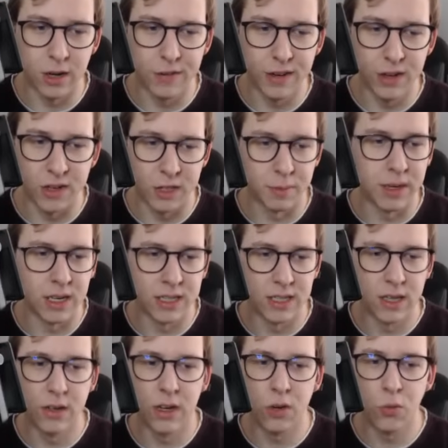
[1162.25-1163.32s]
If it learns Metal
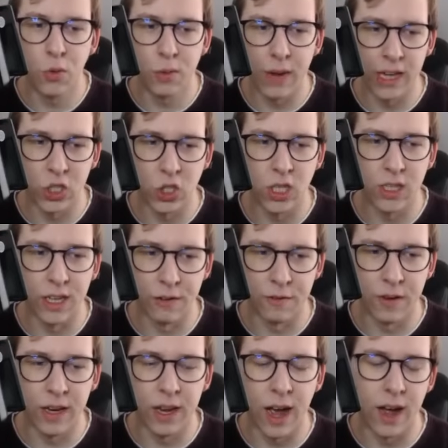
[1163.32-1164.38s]
Sound, it would actually
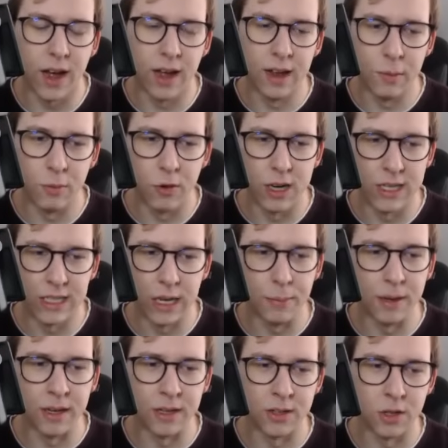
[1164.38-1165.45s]
definitely rise
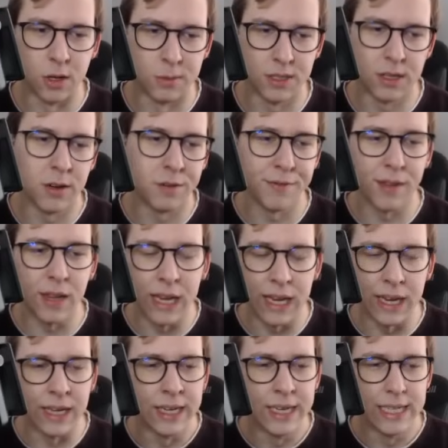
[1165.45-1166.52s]
up in terms of
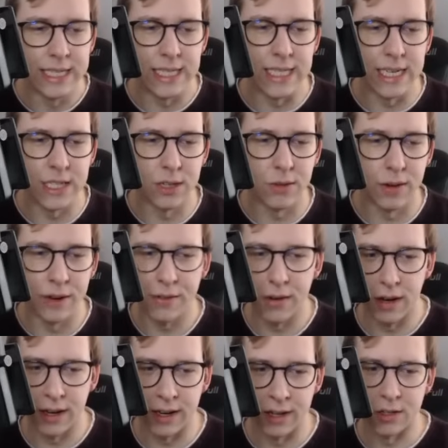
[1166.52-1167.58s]
the stats or whatever,
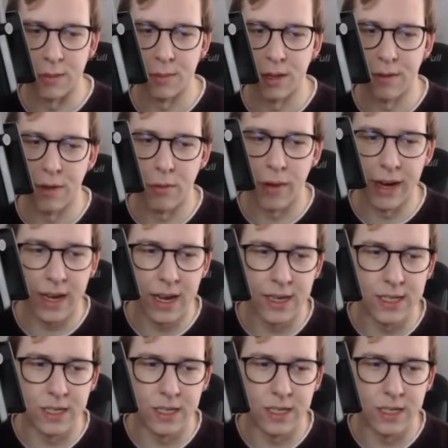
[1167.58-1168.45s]
like in terms of the ranking.